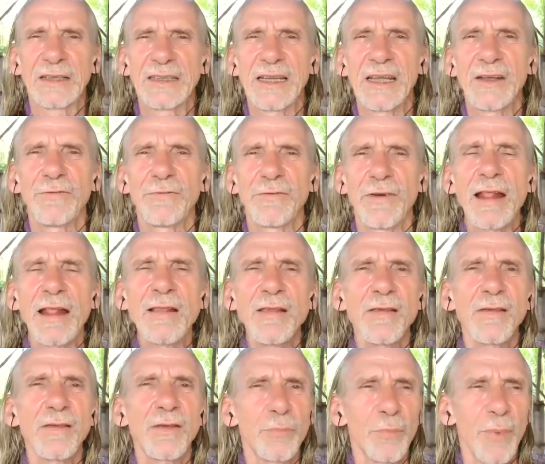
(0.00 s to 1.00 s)

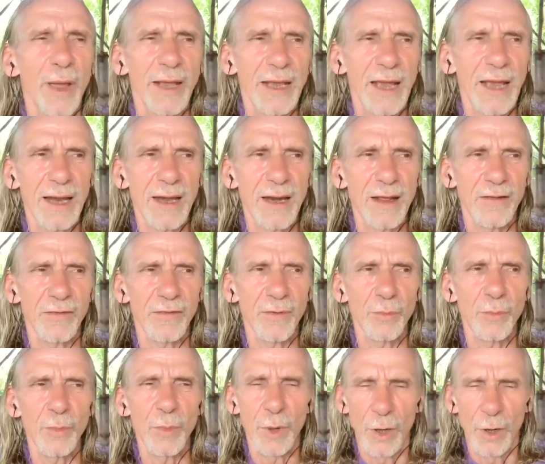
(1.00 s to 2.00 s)
defense
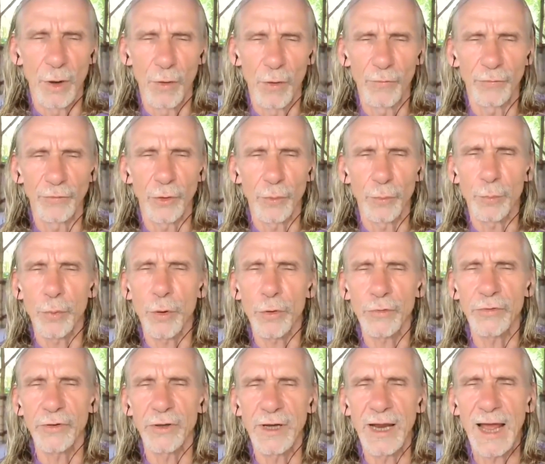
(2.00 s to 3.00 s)
mechanism of the
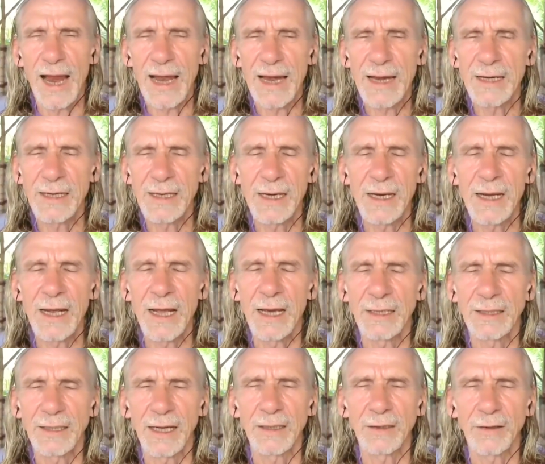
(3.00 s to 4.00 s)
personality
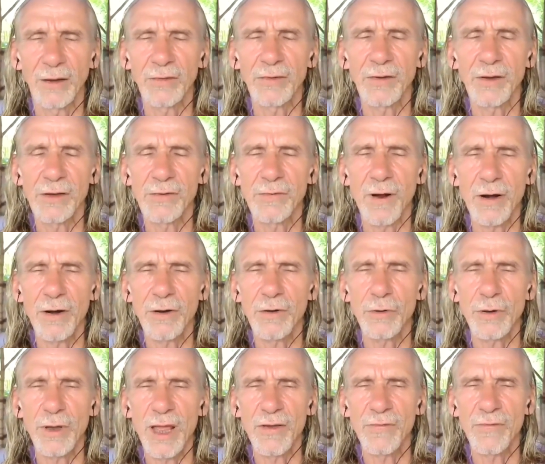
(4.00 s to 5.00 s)
that doesn't want
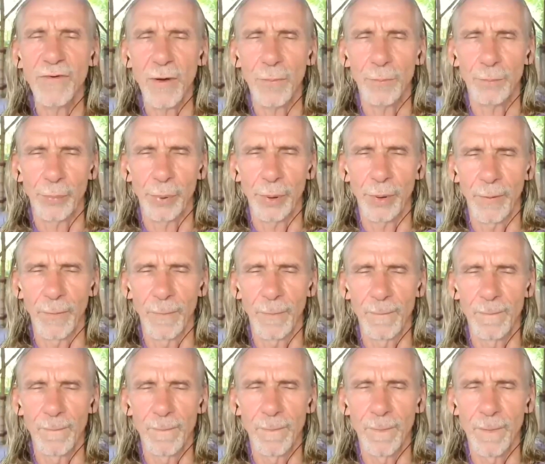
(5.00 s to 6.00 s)
to give up.
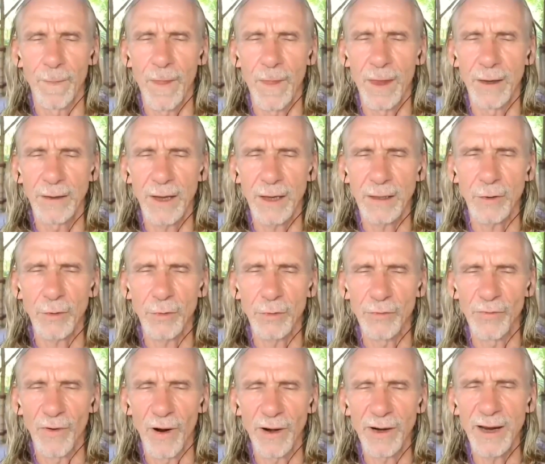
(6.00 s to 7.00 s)
That
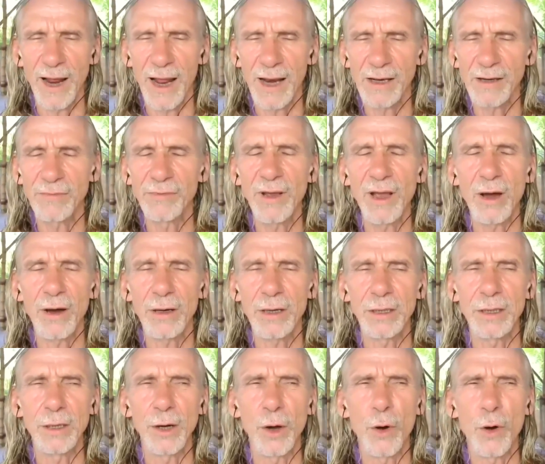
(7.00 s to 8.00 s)
on one hand we are
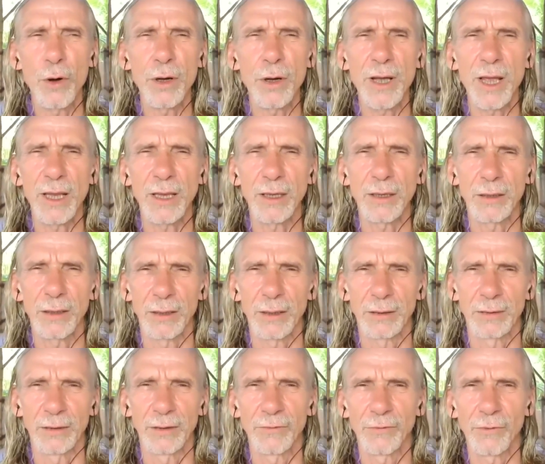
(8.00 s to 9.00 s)
longing
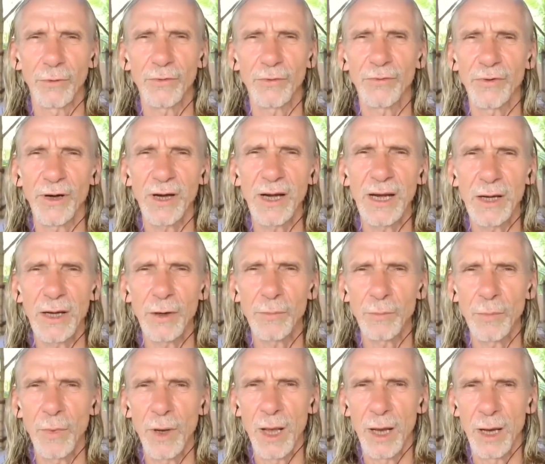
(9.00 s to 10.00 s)
for
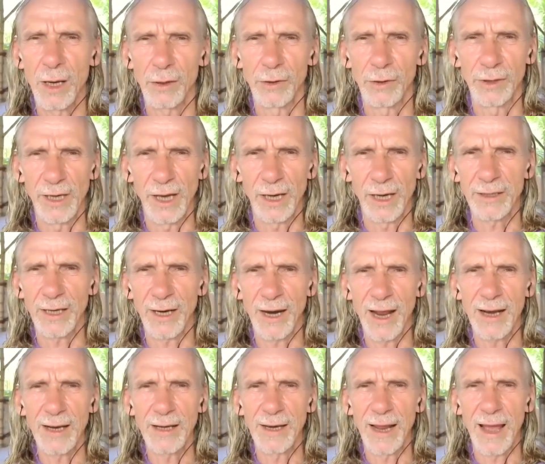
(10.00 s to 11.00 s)
freedom, on the other
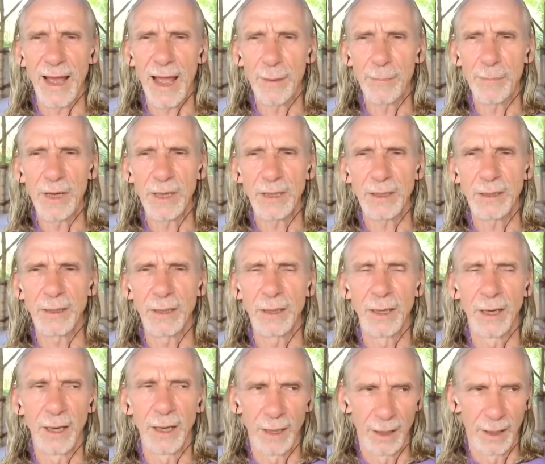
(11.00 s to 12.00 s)
hand the habit
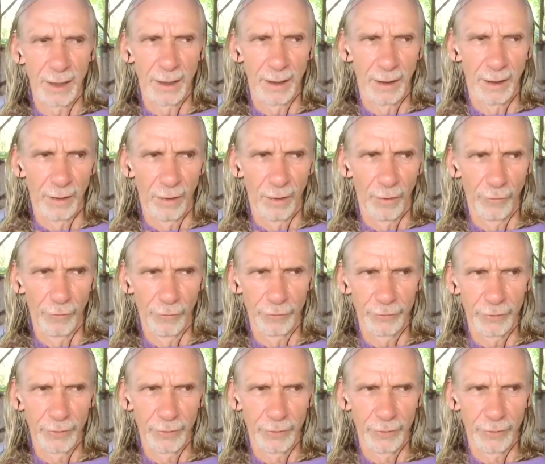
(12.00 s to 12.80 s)
of